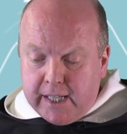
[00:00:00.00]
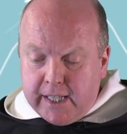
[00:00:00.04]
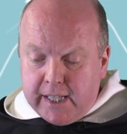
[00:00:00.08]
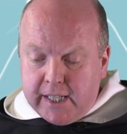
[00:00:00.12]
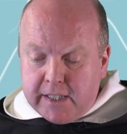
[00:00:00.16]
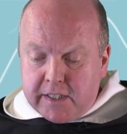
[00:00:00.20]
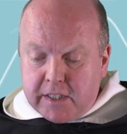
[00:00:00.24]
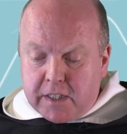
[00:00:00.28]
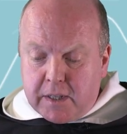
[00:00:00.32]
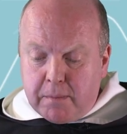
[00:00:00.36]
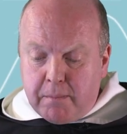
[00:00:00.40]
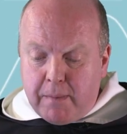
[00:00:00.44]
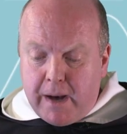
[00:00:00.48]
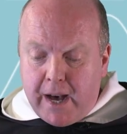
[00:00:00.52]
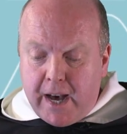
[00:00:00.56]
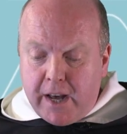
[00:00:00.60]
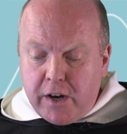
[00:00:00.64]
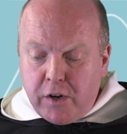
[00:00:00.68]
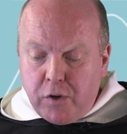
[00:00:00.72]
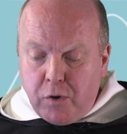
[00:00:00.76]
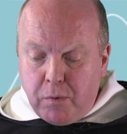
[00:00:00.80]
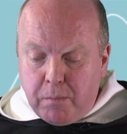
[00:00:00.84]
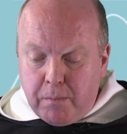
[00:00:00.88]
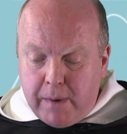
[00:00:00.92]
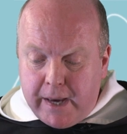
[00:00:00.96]
is that the
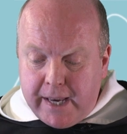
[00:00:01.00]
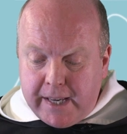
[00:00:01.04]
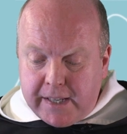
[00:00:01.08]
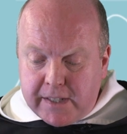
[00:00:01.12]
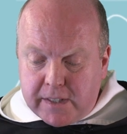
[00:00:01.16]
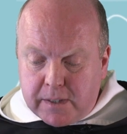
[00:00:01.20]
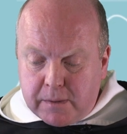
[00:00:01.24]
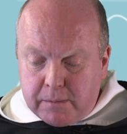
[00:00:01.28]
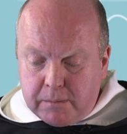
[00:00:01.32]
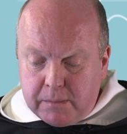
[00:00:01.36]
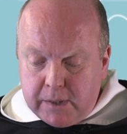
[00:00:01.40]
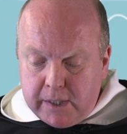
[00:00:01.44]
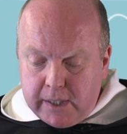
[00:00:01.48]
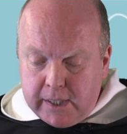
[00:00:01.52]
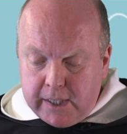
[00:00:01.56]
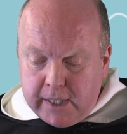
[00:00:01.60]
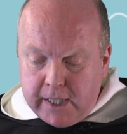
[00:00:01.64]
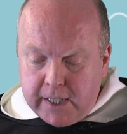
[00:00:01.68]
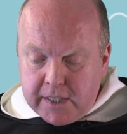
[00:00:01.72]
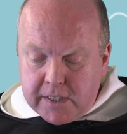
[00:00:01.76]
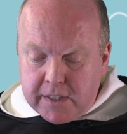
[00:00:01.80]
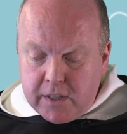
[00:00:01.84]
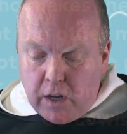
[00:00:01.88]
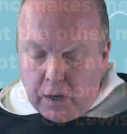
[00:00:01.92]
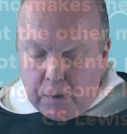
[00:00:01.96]
man who makes them is